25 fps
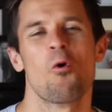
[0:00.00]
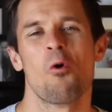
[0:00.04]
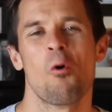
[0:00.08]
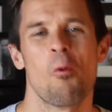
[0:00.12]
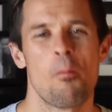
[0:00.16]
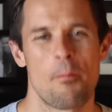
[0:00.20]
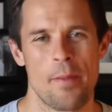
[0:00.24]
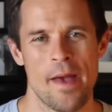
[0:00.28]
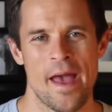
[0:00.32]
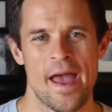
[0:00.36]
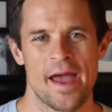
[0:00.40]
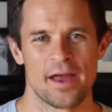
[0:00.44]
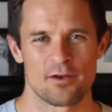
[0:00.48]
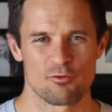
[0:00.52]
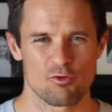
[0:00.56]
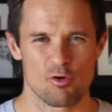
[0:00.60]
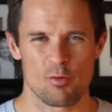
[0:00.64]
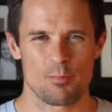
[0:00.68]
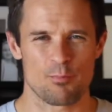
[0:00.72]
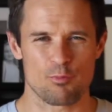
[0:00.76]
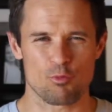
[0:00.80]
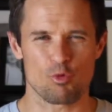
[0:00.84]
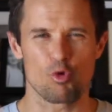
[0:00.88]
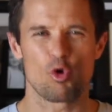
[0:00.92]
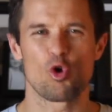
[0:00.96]
or bad or a
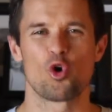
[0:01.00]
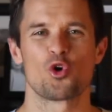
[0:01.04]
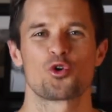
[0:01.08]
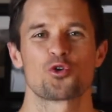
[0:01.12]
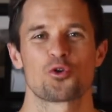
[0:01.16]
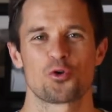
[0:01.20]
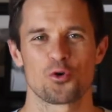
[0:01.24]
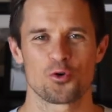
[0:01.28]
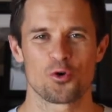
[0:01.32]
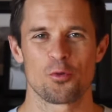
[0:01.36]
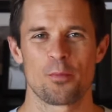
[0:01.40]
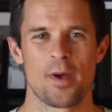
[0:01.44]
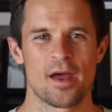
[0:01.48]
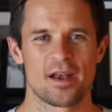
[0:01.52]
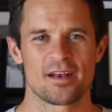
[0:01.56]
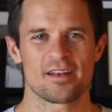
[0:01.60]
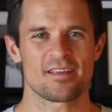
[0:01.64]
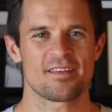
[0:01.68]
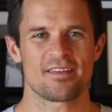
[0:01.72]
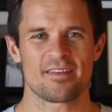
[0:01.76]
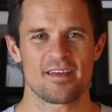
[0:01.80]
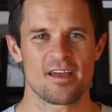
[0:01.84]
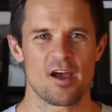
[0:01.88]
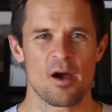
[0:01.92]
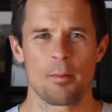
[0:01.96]
broad good or bad. It
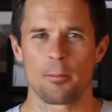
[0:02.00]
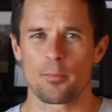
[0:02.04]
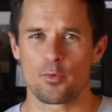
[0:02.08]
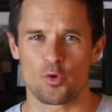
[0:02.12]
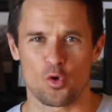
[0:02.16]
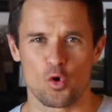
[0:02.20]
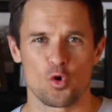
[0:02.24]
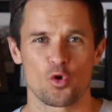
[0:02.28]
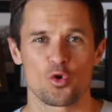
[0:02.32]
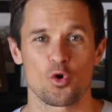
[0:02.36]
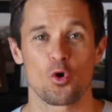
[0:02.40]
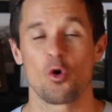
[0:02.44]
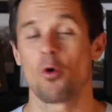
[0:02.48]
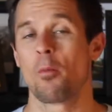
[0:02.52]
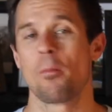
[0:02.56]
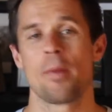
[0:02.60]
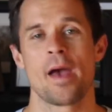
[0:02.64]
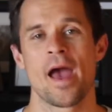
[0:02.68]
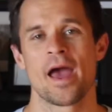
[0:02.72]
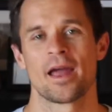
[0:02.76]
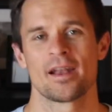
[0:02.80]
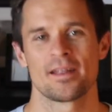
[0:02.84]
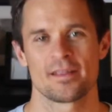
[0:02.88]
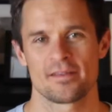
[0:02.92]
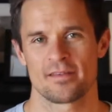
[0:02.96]
doesn't say I'm good or
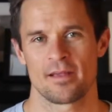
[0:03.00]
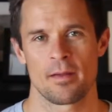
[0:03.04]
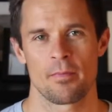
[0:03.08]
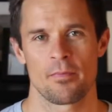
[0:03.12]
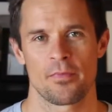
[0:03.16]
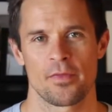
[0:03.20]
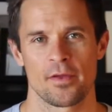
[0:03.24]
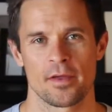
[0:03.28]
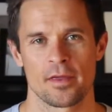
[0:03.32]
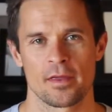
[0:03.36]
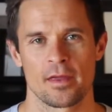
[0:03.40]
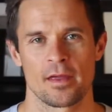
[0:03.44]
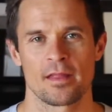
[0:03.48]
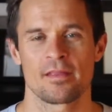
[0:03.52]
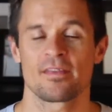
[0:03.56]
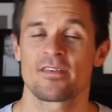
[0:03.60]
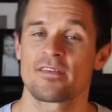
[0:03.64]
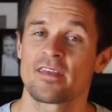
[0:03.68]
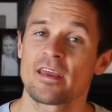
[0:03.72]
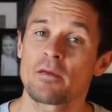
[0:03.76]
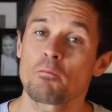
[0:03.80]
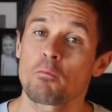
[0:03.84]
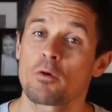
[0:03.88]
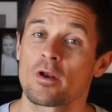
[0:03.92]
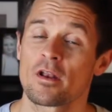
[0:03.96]
bad at something.
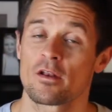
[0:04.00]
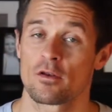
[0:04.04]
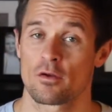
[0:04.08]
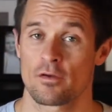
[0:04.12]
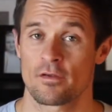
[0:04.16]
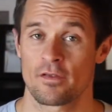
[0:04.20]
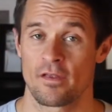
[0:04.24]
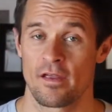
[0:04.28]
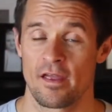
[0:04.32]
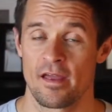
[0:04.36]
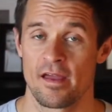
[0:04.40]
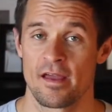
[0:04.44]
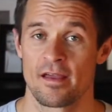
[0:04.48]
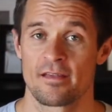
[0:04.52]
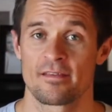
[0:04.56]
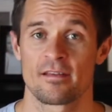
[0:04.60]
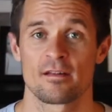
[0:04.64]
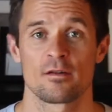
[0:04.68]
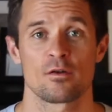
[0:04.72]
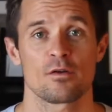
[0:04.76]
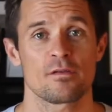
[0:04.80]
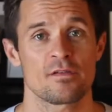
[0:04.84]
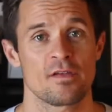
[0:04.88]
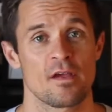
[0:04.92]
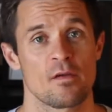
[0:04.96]
Instead, what it looks at is
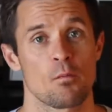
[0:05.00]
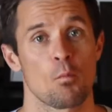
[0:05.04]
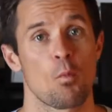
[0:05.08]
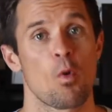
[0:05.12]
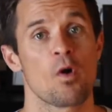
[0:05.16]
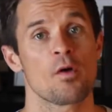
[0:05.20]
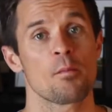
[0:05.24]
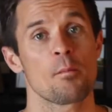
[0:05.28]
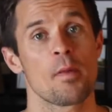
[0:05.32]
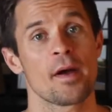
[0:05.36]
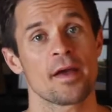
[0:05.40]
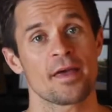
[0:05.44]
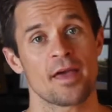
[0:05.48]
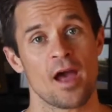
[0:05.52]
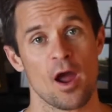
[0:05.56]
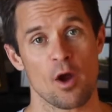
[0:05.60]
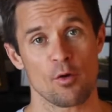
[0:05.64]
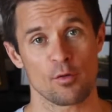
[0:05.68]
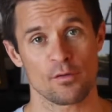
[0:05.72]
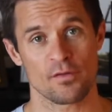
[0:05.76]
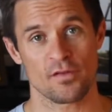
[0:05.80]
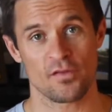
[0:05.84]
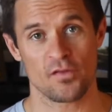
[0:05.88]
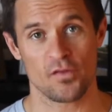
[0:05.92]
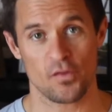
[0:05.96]
it looks at what my
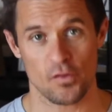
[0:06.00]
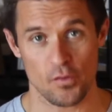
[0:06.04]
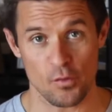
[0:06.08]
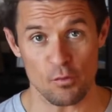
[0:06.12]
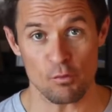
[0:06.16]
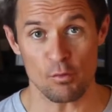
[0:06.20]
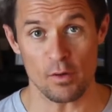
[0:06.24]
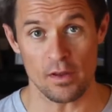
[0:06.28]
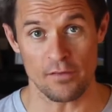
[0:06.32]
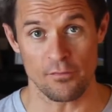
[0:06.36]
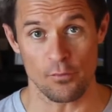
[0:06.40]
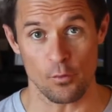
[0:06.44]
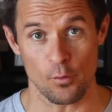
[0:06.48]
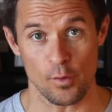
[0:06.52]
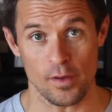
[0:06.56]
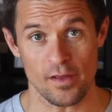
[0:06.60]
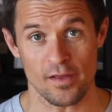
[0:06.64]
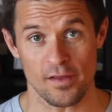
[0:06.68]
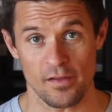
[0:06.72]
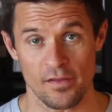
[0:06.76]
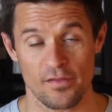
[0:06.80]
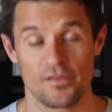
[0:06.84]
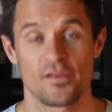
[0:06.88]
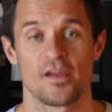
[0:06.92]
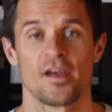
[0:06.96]
current skill level
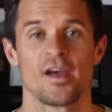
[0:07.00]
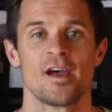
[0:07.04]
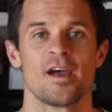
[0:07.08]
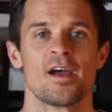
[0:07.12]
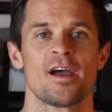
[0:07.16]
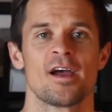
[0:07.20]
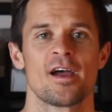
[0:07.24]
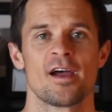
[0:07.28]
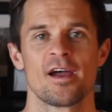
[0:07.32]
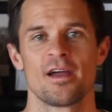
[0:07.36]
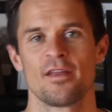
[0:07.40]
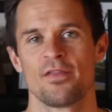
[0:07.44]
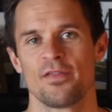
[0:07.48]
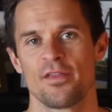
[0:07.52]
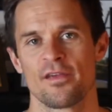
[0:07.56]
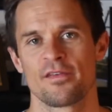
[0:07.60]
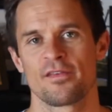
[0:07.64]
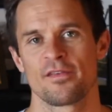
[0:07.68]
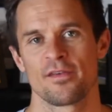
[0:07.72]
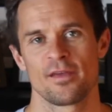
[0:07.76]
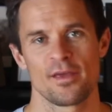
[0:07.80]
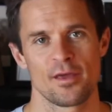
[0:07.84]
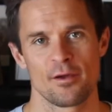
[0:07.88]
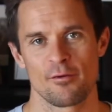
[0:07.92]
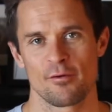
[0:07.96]
is in
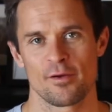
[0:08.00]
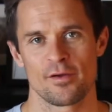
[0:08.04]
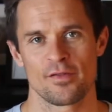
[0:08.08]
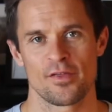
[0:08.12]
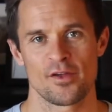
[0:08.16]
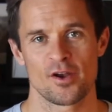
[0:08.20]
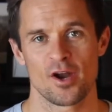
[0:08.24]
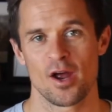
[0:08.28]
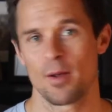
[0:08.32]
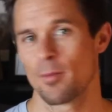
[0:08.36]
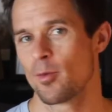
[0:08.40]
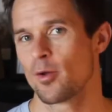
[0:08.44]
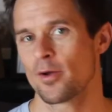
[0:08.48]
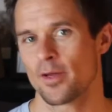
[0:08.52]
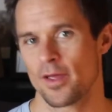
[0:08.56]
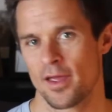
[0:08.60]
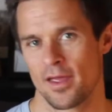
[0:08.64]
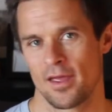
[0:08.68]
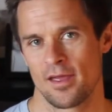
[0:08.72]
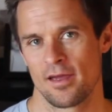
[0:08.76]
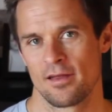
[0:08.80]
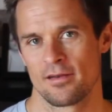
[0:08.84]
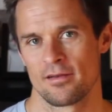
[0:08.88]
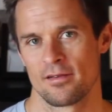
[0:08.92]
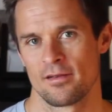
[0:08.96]
this area that I'm
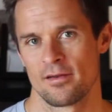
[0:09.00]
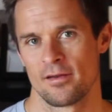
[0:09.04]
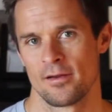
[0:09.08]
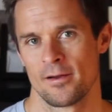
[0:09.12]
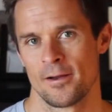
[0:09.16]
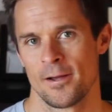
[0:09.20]
looking at.